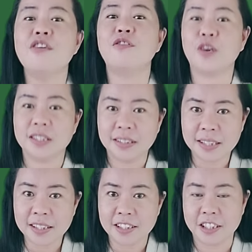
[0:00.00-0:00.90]
For
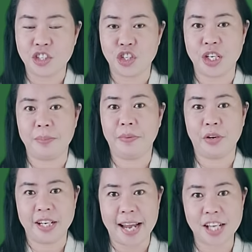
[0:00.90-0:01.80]
citizenship
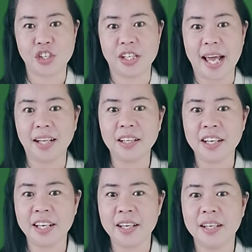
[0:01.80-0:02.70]
or
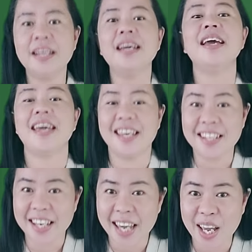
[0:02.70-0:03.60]
nationality,
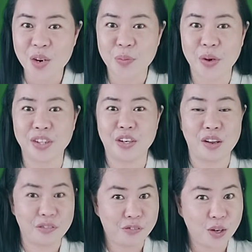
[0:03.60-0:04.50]
indicate whether
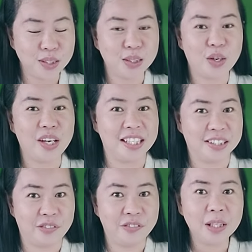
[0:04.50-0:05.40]
Alfonso is
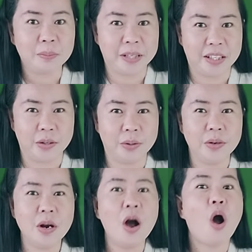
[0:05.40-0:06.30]
a Filipino
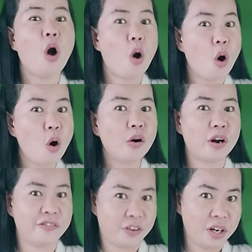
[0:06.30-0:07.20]
or
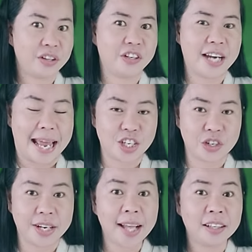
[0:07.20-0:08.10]
of other
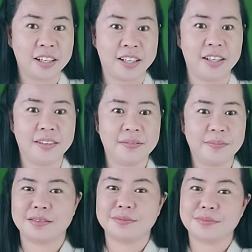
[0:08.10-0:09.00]
nationality.
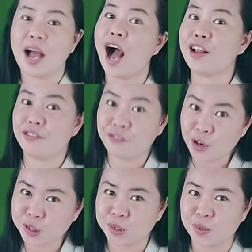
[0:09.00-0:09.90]

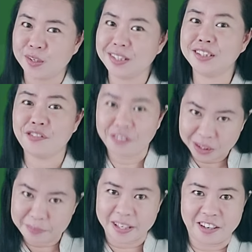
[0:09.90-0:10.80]
Alfonso is a
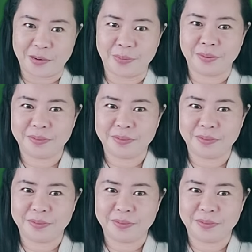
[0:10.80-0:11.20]
Filipino.